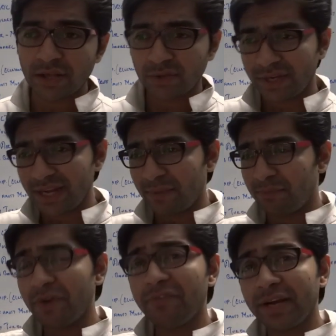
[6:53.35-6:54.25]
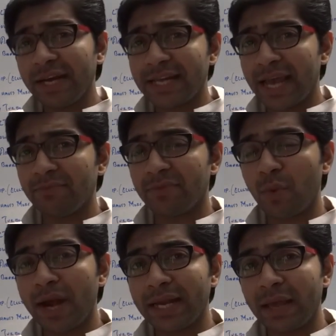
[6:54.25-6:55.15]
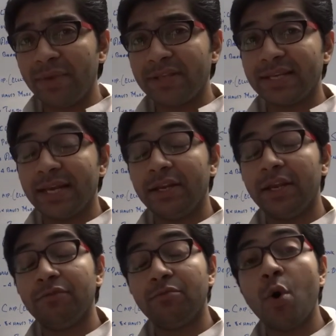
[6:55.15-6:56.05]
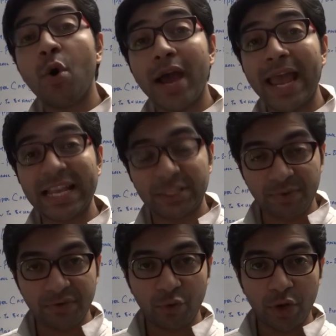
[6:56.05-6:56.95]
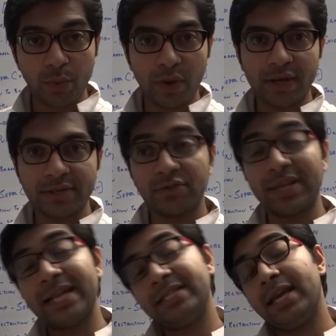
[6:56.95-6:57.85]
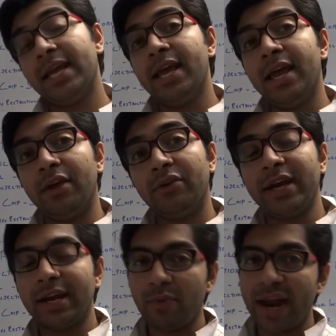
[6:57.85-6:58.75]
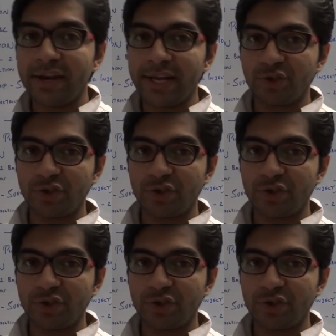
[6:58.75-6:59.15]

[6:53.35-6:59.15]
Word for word: so it can perfectly time the valve timings and give more HP for your vehicle so that's a great advantage